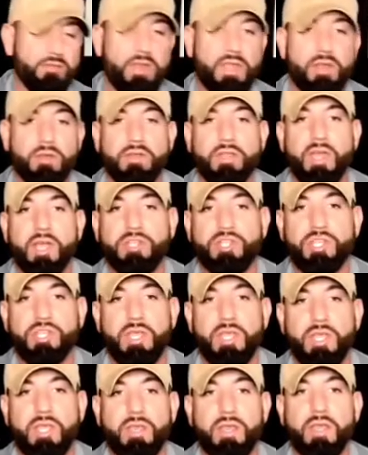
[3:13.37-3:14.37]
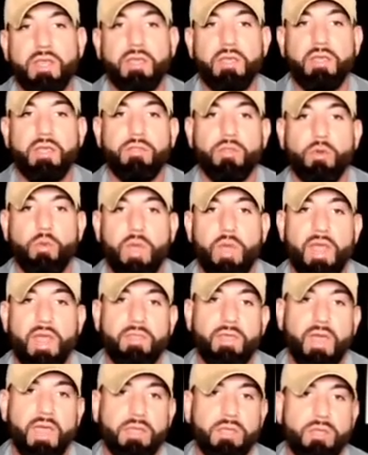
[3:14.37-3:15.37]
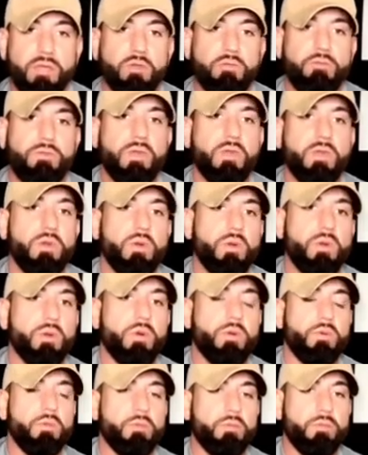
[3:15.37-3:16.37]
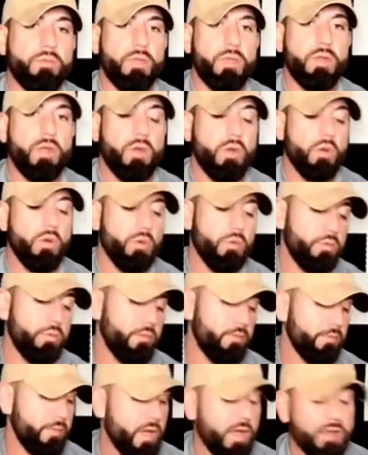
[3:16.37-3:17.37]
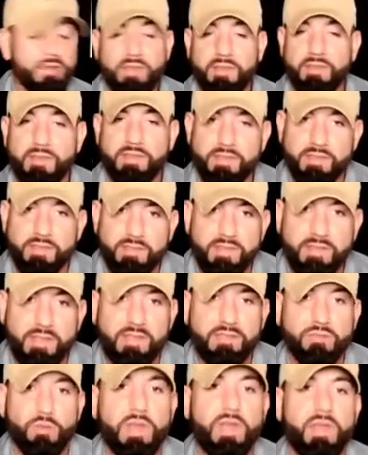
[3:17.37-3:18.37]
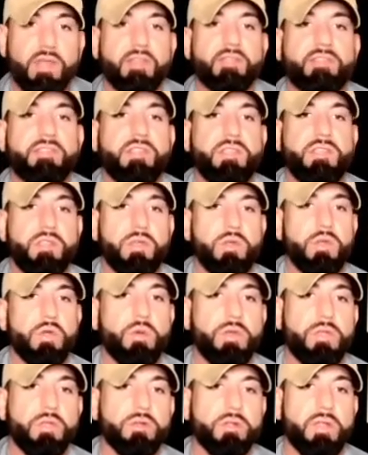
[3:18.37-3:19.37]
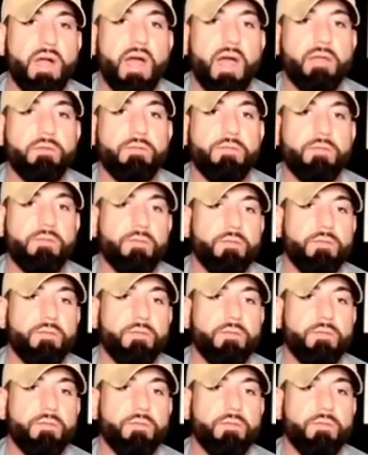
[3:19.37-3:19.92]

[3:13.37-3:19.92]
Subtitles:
introduction in the way that you view, Huntington's disease, what it is to you in your life?